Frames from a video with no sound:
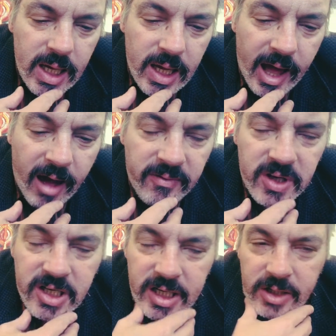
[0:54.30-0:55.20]

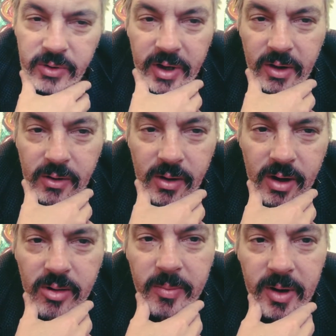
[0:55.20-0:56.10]
Avid tea drinker
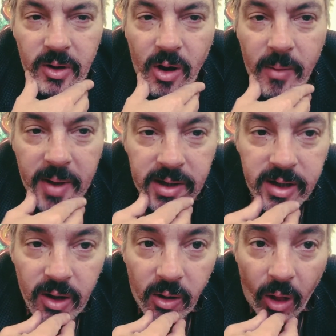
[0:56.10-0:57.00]
has been
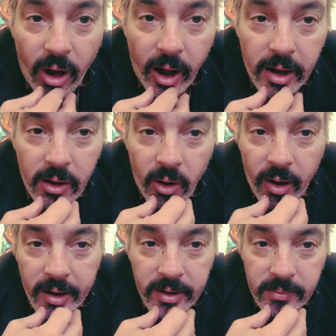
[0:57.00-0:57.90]
commenting a lot
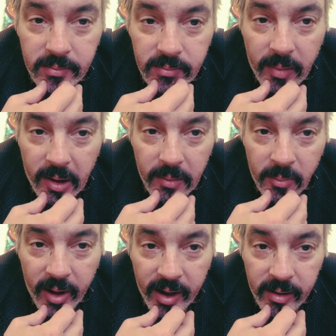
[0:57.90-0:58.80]
on
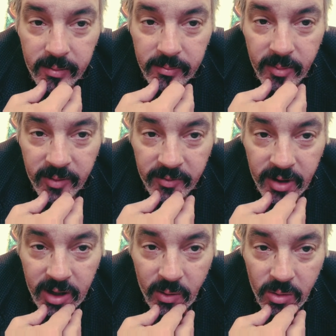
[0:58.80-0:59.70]
my
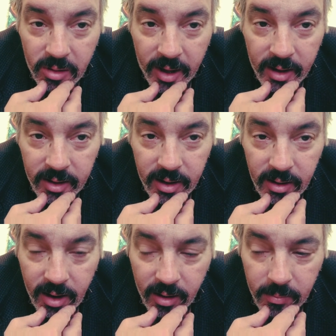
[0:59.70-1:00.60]
videos lately.
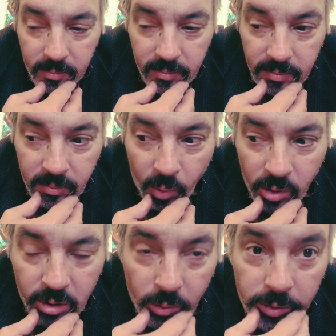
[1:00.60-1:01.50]
More
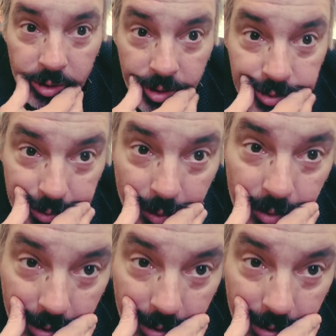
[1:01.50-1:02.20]
so than usual.